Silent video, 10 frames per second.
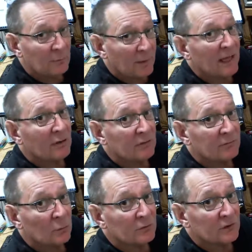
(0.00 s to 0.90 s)
battery
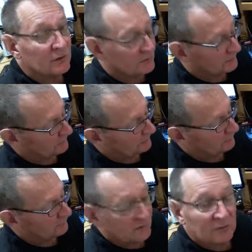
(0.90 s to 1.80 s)
voltage
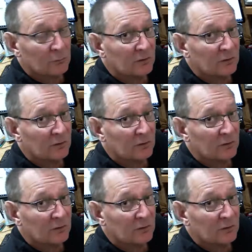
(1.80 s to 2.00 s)
to this